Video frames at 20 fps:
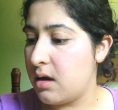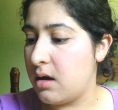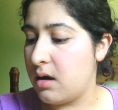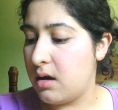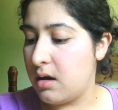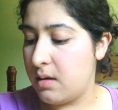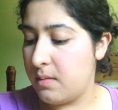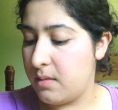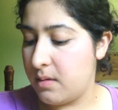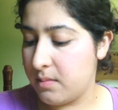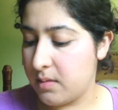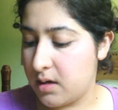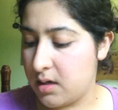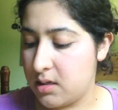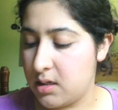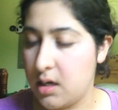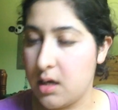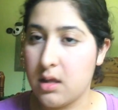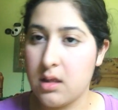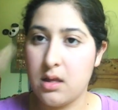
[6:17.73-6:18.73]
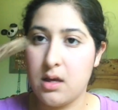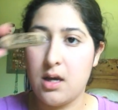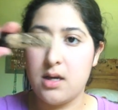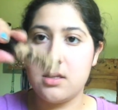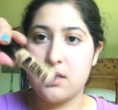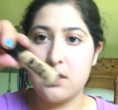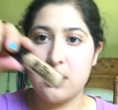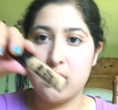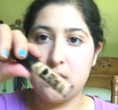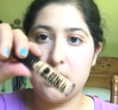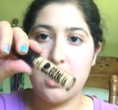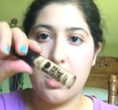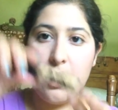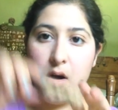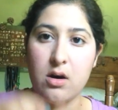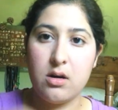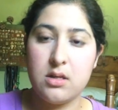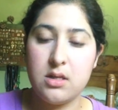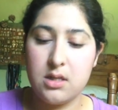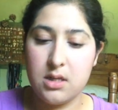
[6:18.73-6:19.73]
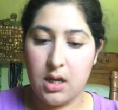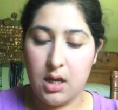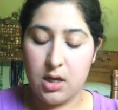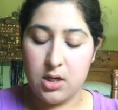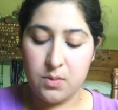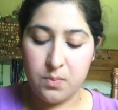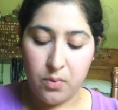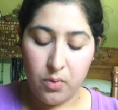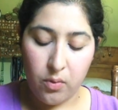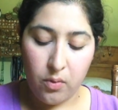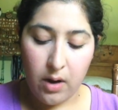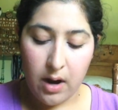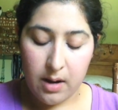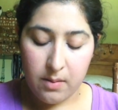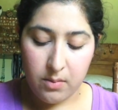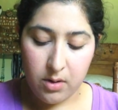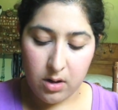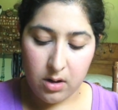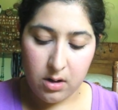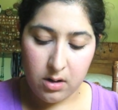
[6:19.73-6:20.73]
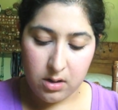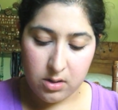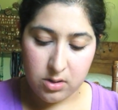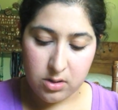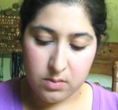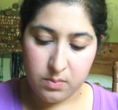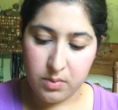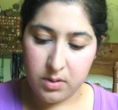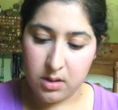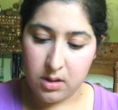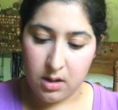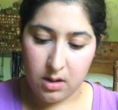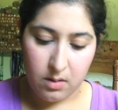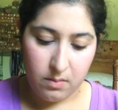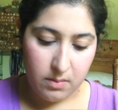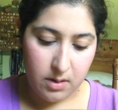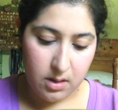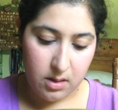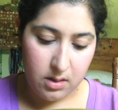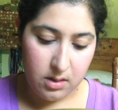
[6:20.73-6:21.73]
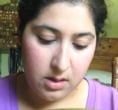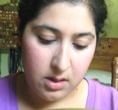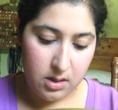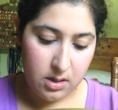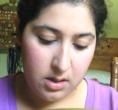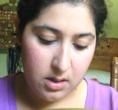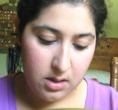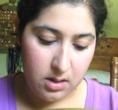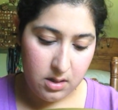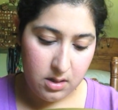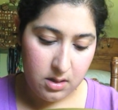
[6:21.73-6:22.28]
I'm going to take the Essence I Heart Stage Primer and just put that on my lid.